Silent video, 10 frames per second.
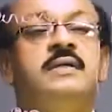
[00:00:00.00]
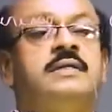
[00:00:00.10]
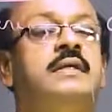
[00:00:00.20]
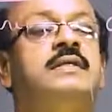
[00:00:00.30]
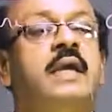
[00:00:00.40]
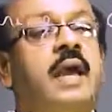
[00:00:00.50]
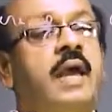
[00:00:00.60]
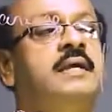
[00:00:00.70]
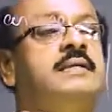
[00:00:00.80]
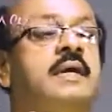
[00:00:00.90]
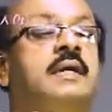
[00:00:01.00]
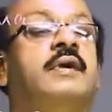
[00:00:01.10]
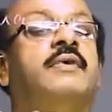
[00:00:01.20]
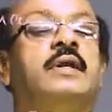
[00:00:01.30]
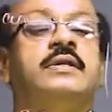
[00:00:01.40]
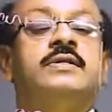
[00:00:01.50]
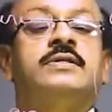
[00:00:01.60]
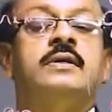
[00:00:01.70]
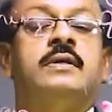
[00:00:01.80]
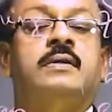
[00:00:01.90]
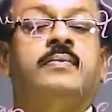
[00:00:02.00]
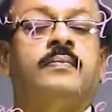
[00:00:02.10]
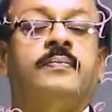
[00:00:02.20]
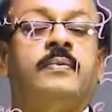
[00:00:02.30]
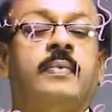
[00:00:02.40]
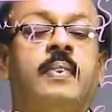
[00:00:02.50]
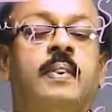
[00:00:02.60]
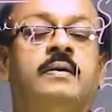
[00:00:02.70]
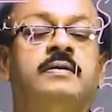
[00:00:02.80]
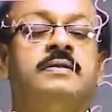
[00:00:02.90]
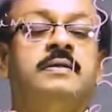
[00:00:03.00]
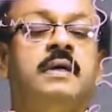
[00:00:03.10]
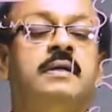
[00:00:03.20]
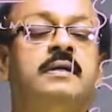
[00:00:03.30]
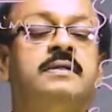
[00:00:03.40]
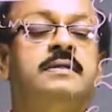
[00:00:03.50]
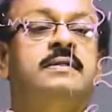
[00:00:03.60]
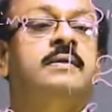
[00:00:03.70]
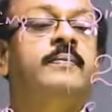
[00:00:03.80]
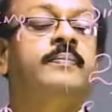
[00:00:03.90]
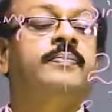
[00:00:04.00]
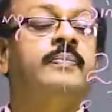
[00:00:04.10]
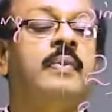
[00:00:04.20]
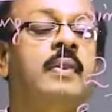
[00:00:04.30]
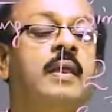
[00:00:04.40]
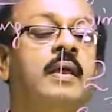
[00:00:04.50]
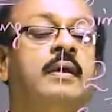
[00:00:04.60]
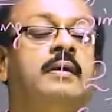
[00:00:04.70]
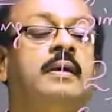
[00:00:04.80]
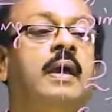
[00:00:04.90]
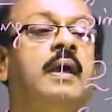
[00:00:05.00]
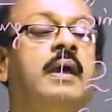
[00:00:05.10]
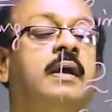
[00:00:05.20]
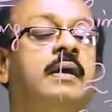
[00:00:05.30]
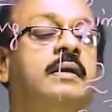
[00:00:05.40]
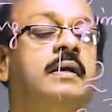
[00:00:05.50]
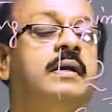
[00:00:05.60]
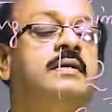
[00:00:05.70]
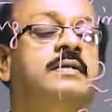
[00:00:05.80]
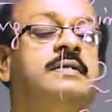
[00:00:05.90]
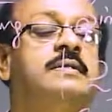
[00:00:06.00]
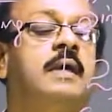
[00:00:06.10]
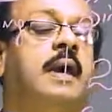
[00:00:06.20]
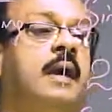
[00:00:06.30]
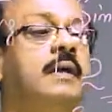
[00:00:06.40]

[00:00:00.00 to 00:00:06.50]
since a is an even integer, since a is an